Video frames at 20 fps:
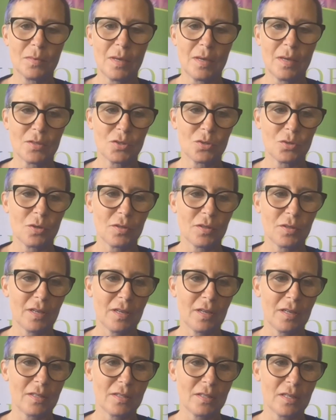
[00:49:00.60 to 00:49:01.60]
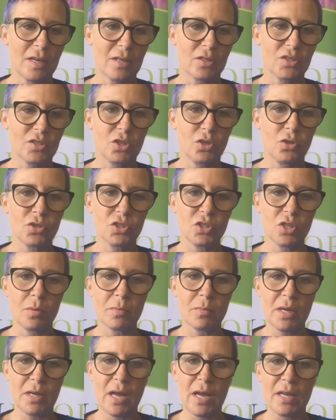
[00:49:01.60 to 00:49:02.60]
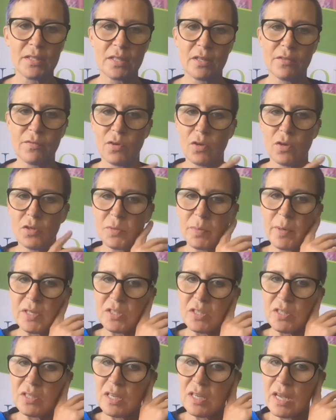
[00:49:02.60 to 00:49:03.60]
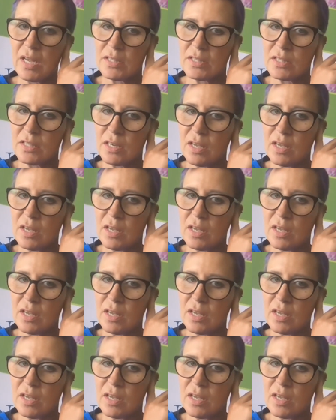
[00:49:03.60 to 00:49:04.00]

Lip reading: So I think it's because I know some clients have, especially clients that